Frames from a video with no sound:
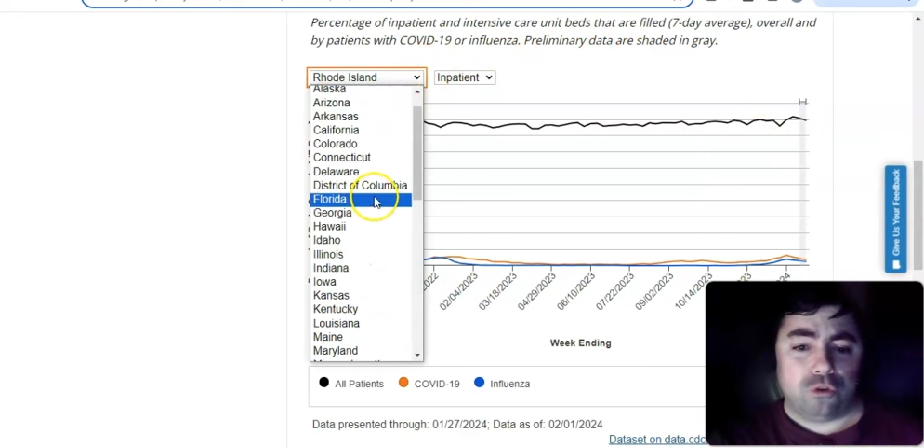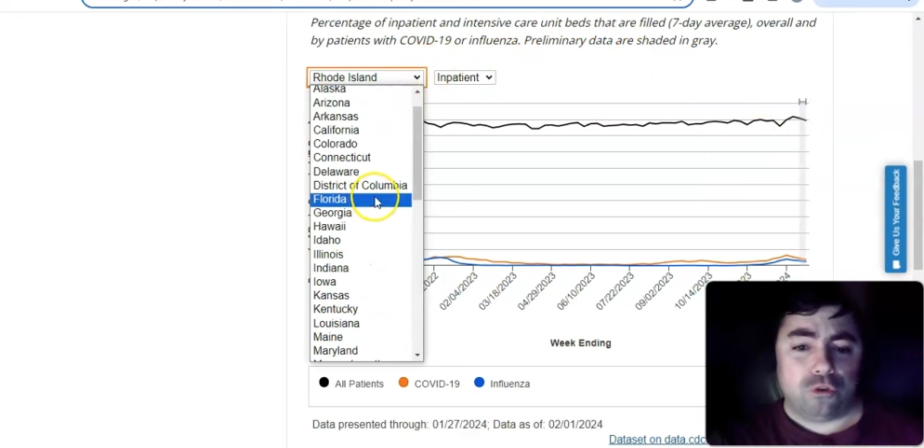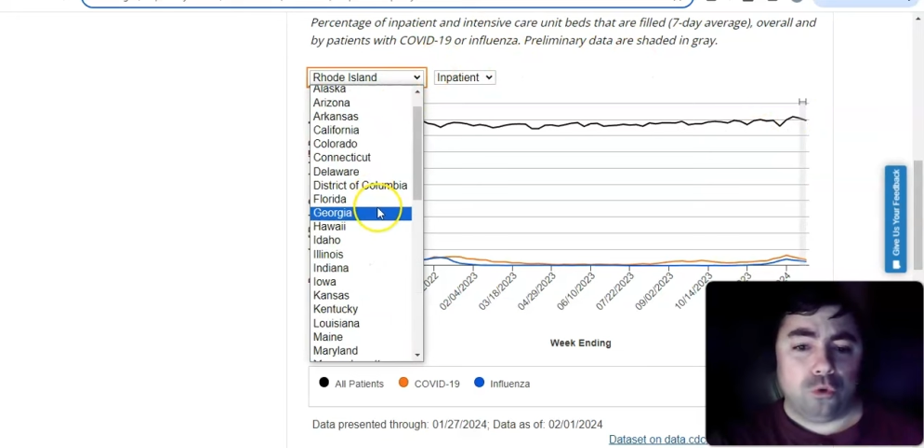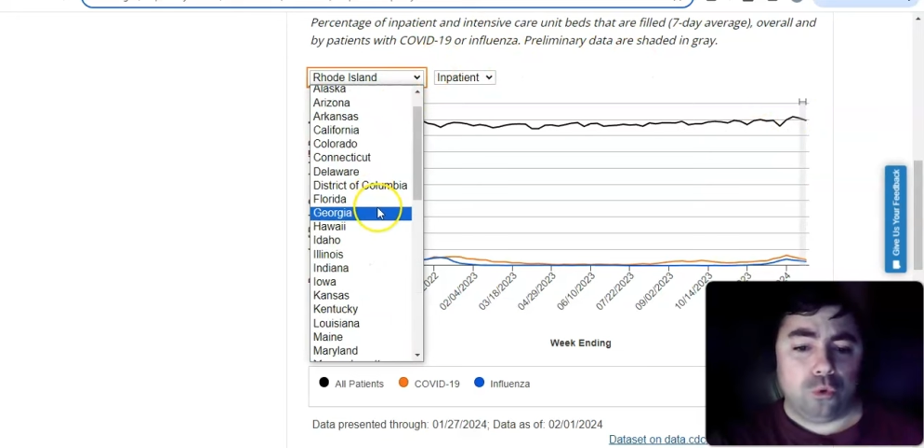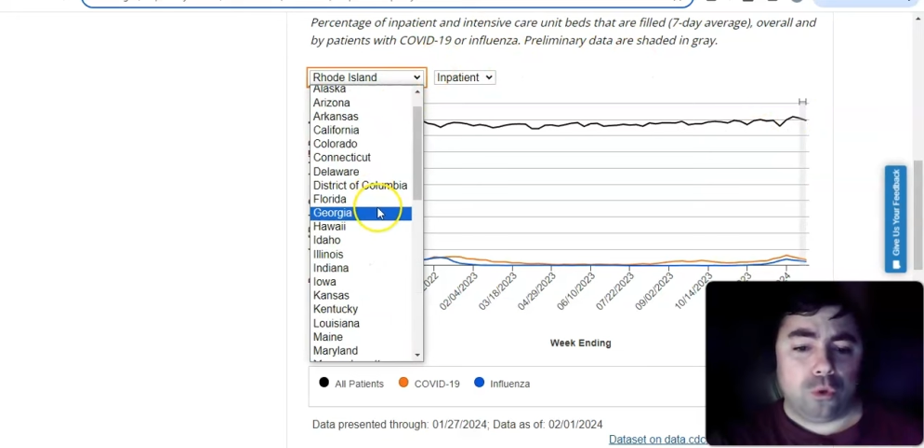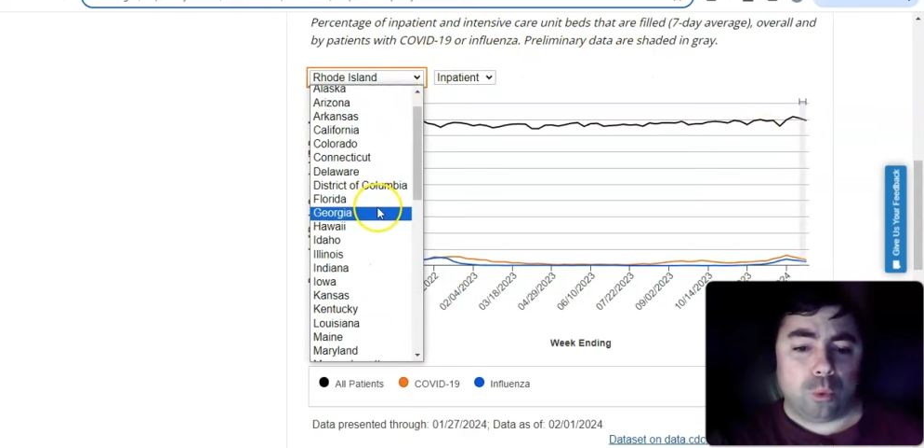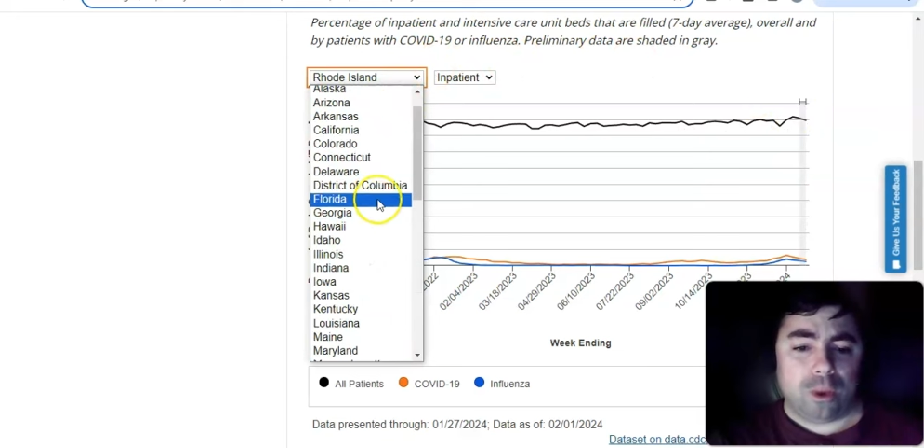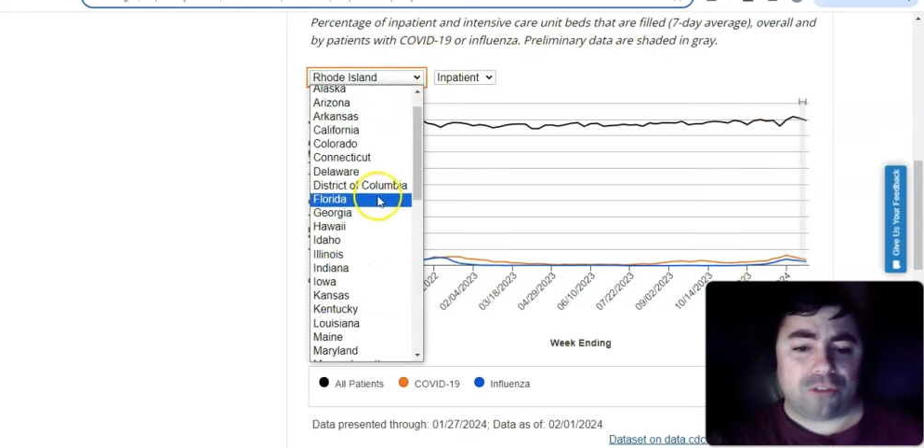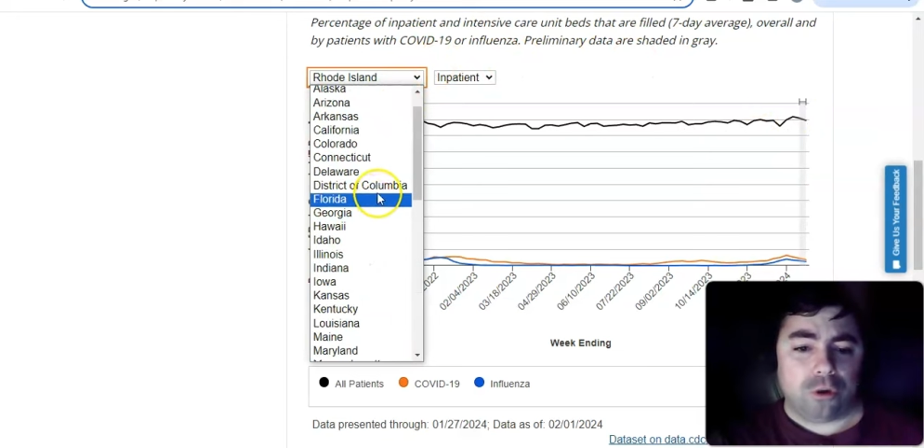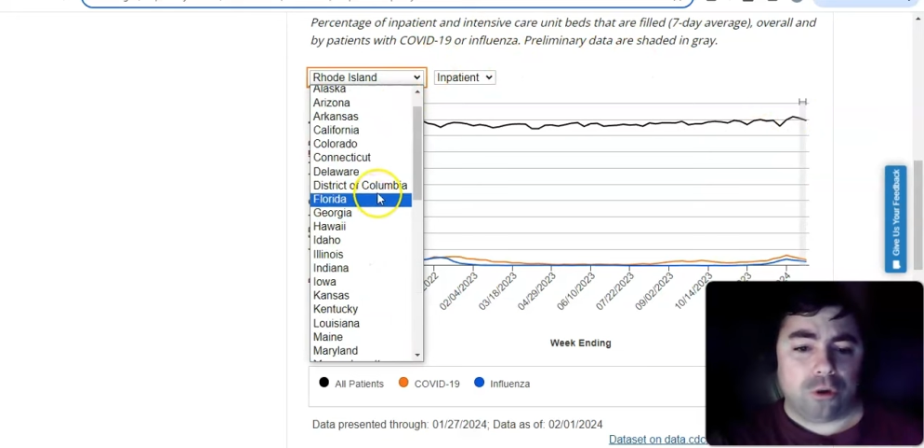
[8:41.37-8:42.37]
to the
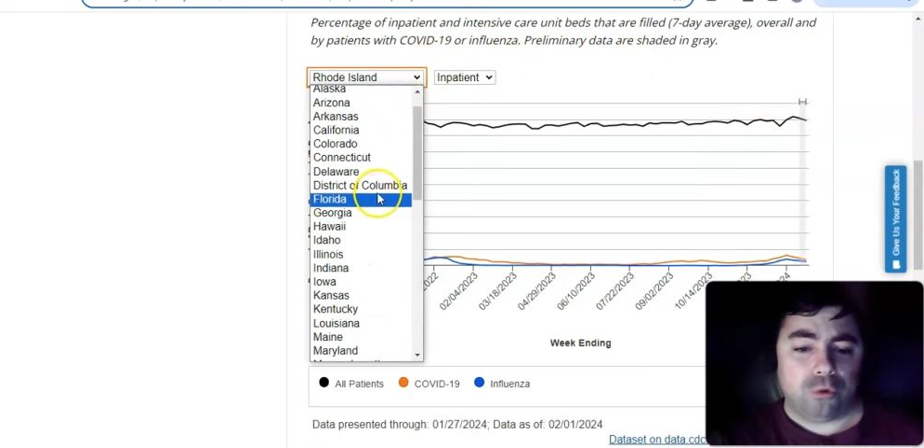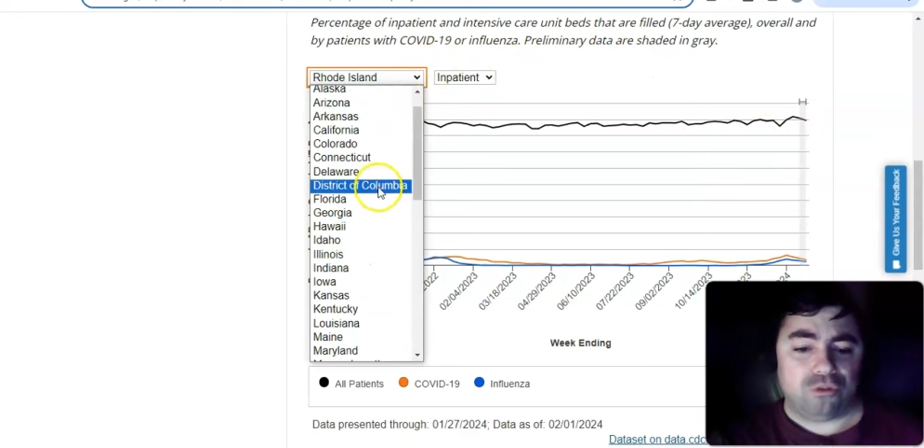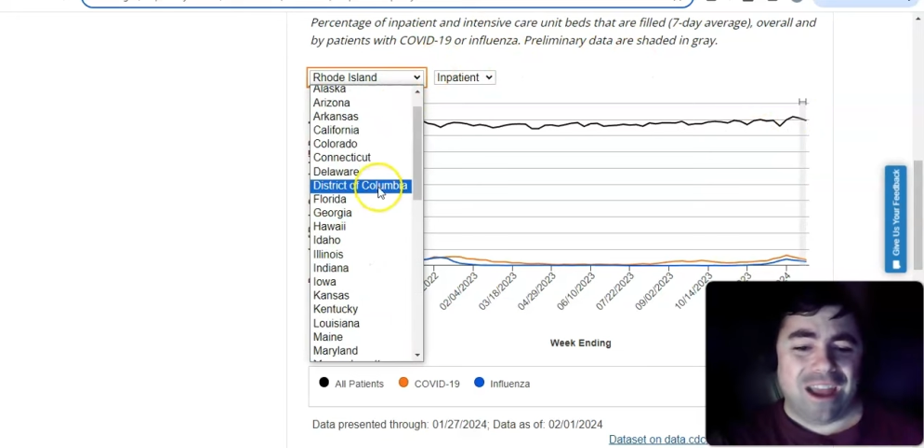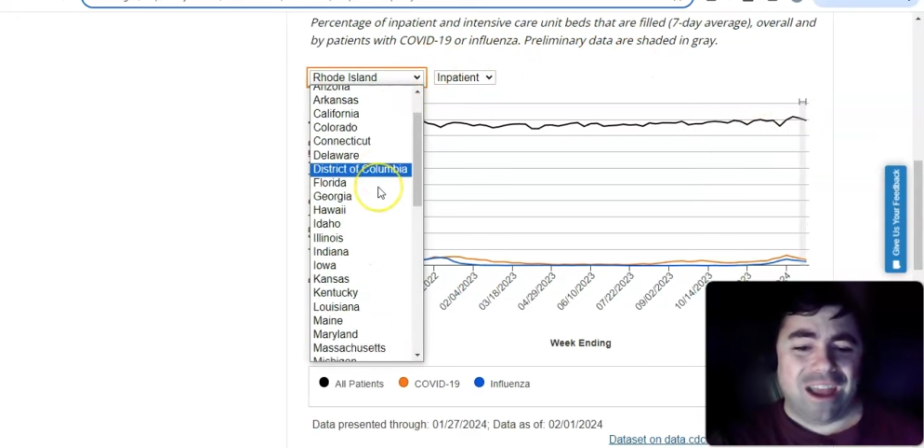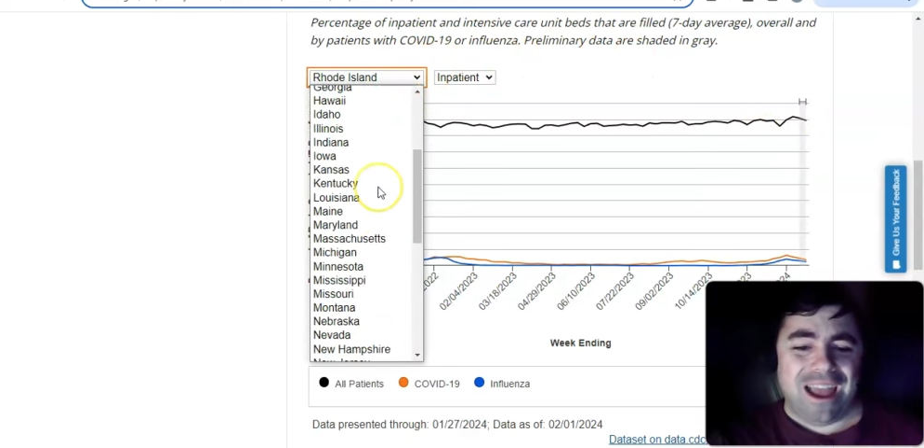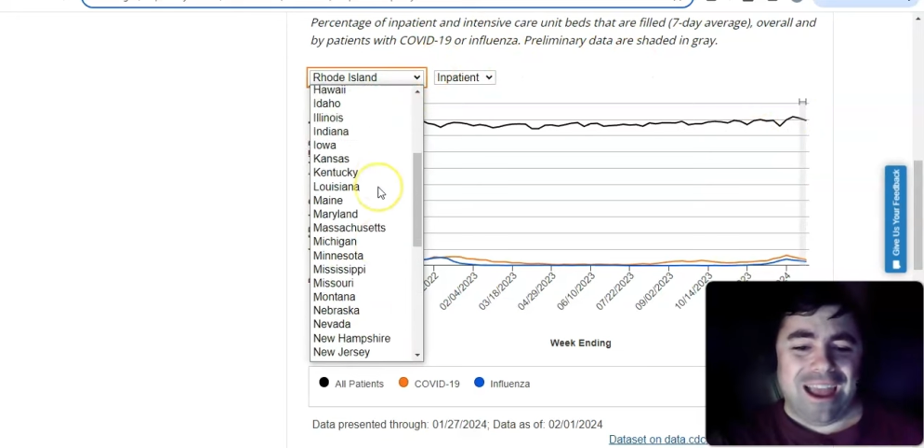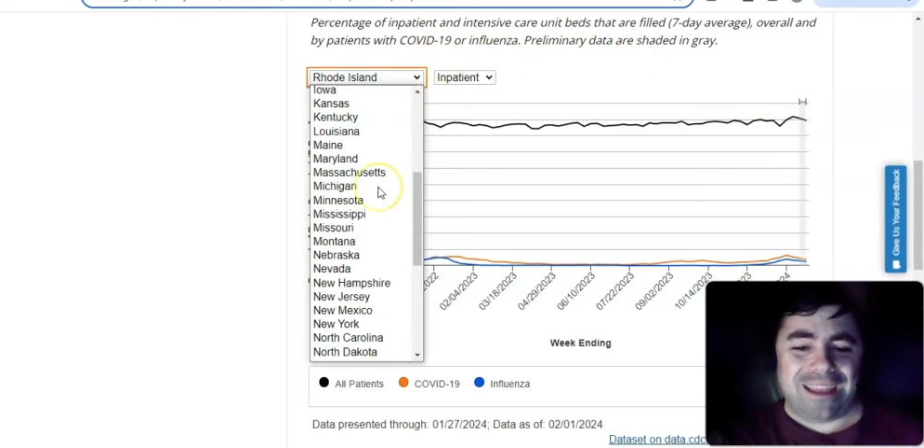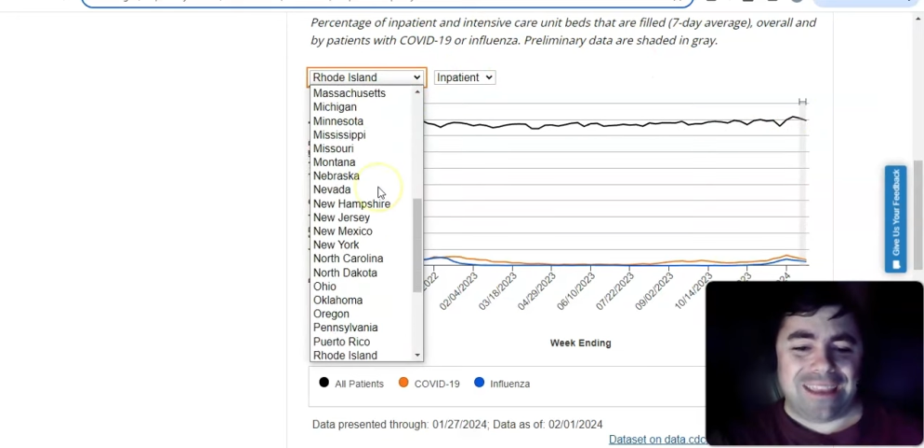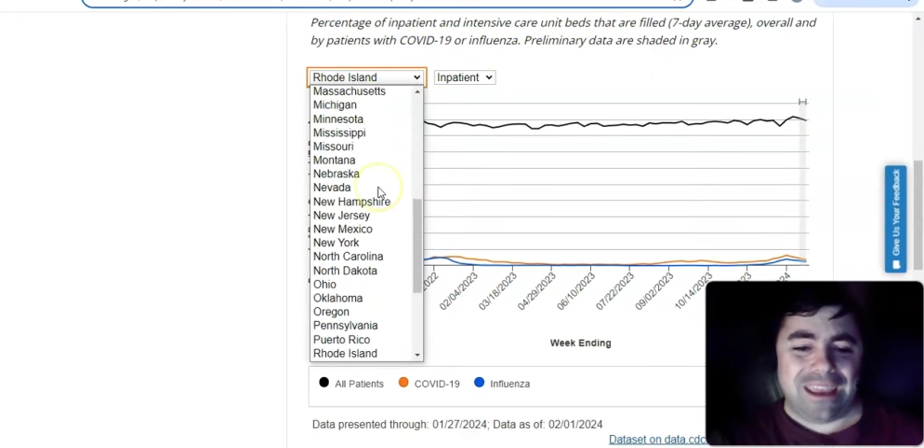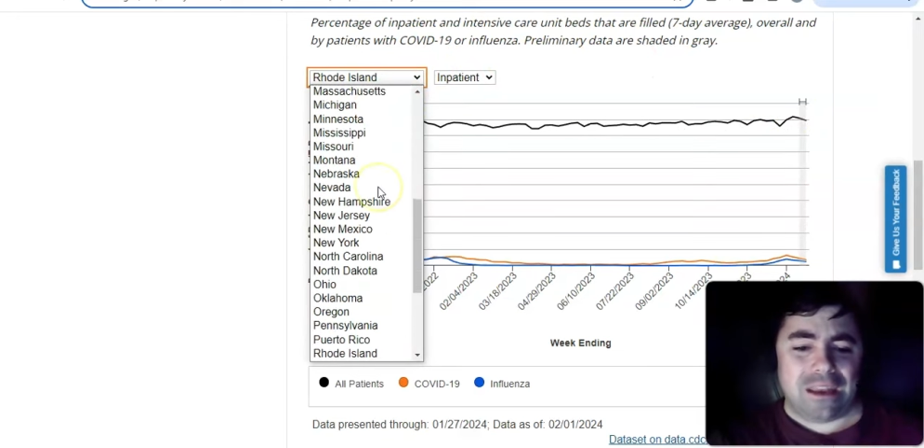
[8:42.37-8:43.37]
West Coast
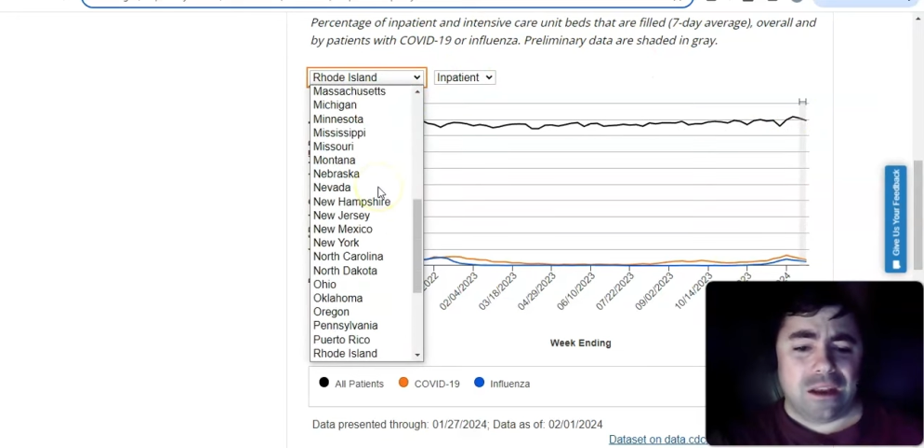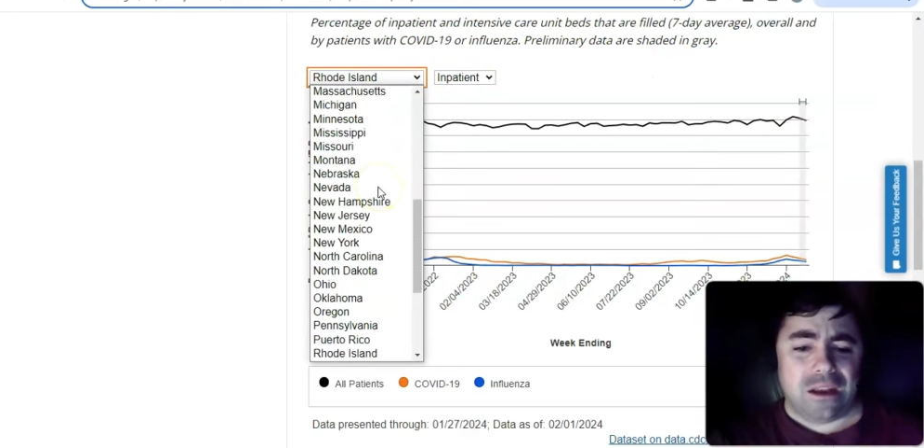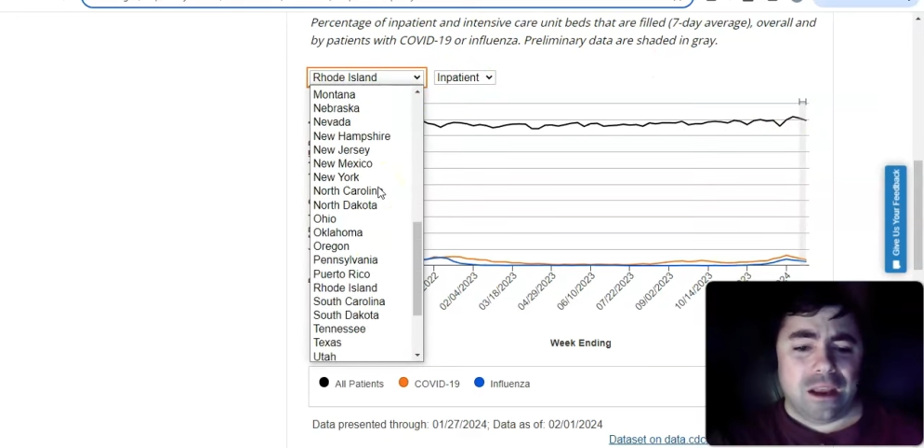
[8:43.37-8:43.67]
again,